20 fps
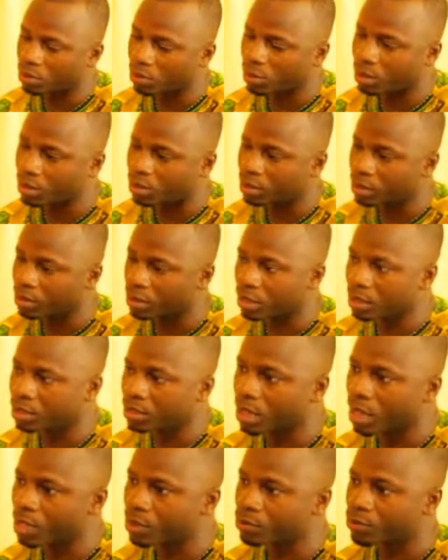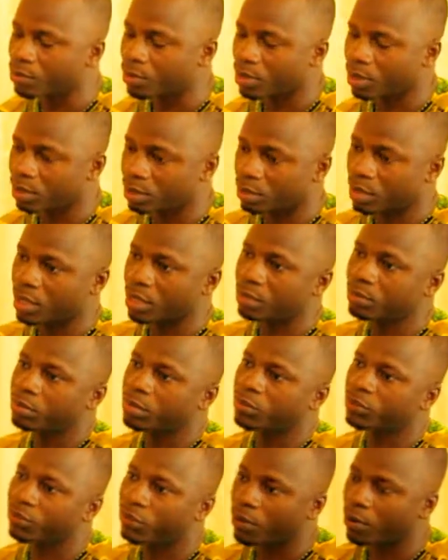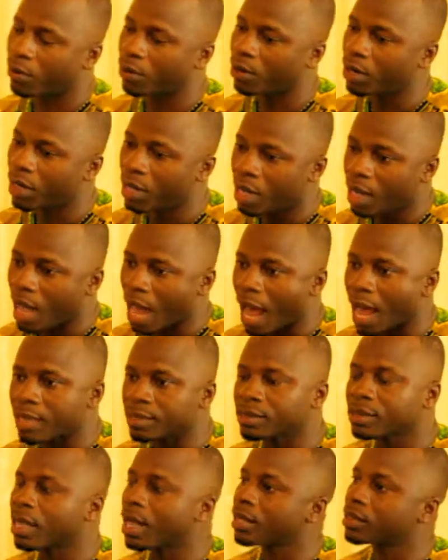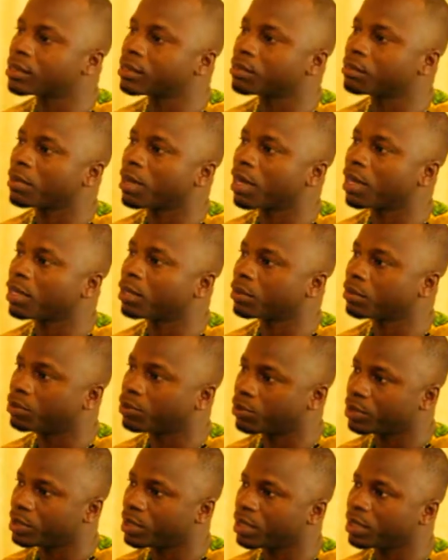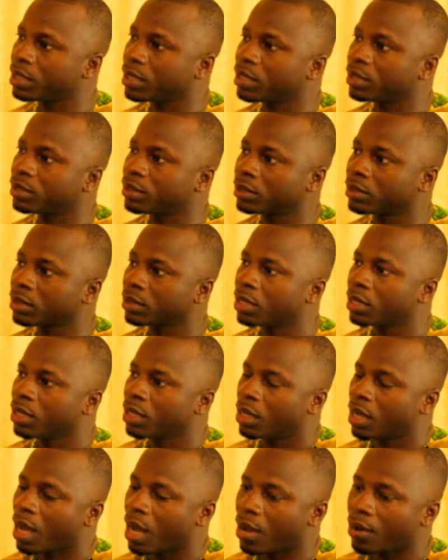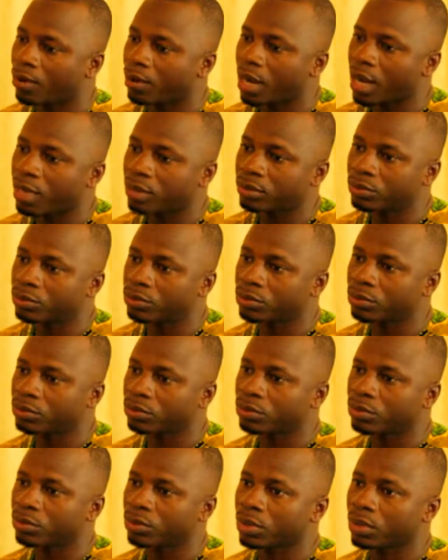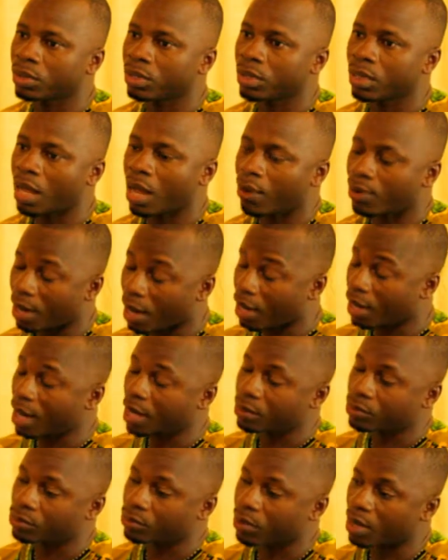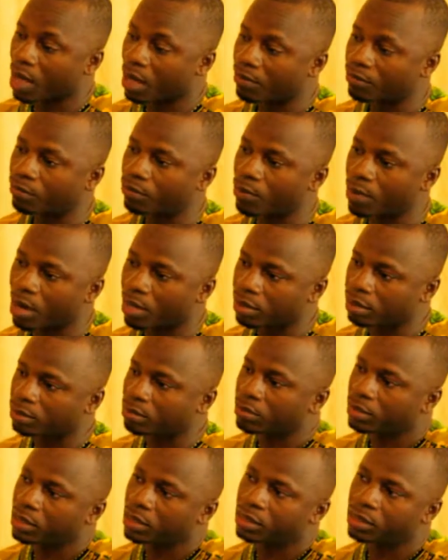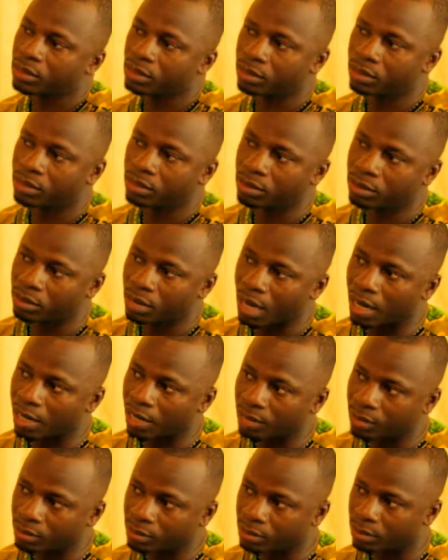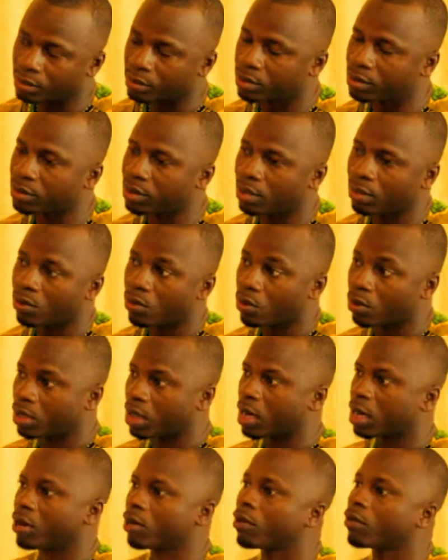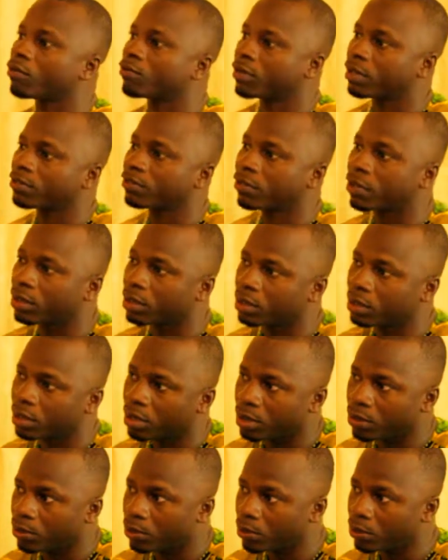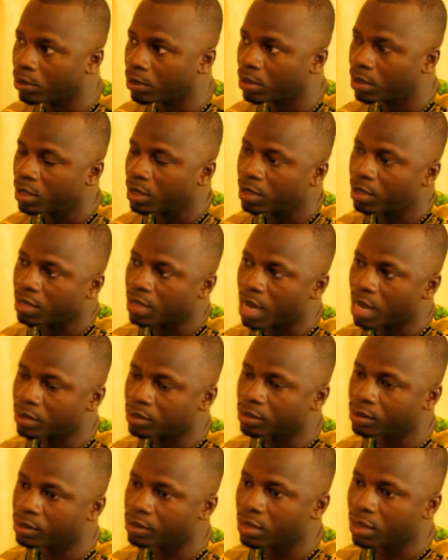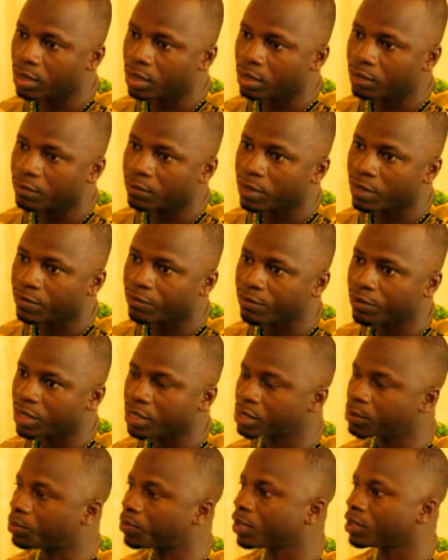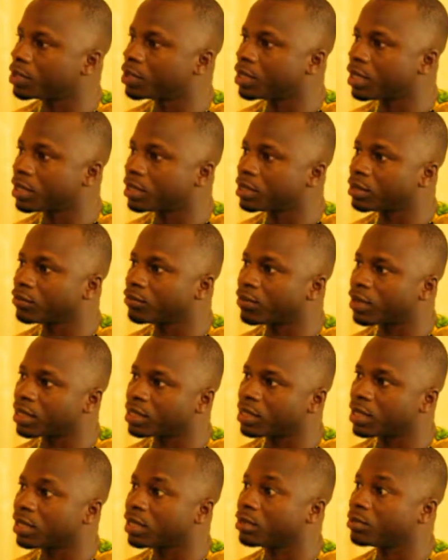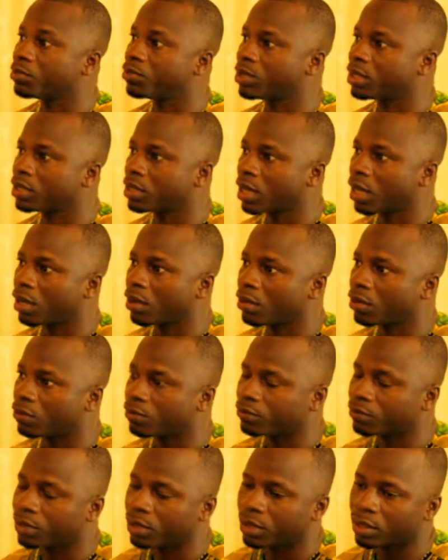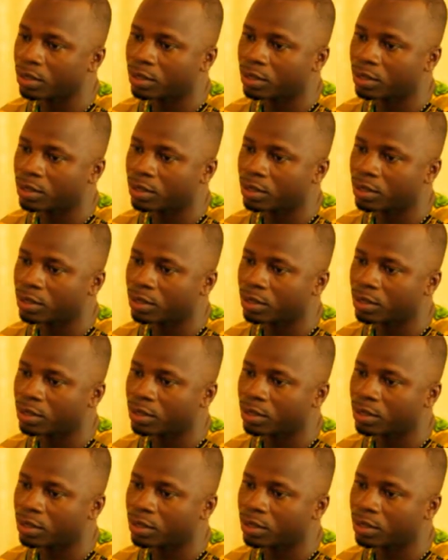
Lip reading: your listeners as well. And before I start my presentation, I would like us to have 1 minute's silence in the honor of a fallen hero. That is the first president, in fact, the liberator of